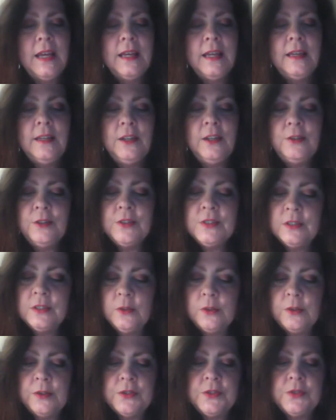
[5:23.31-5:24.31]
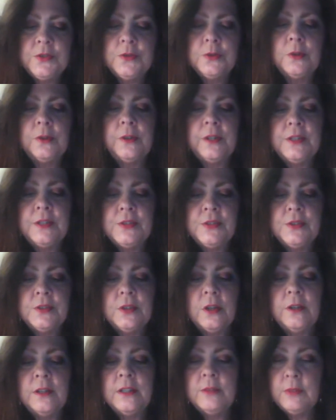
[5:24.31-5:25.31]
Here is Laura's story,
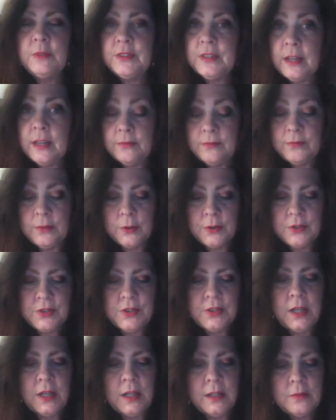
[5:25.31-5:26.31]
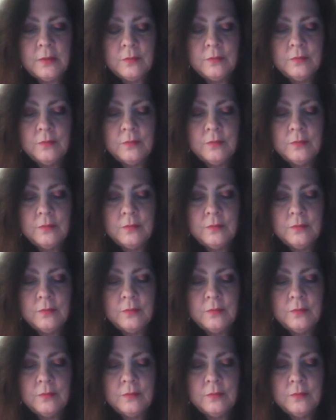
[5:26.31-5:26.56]
starting with that first night.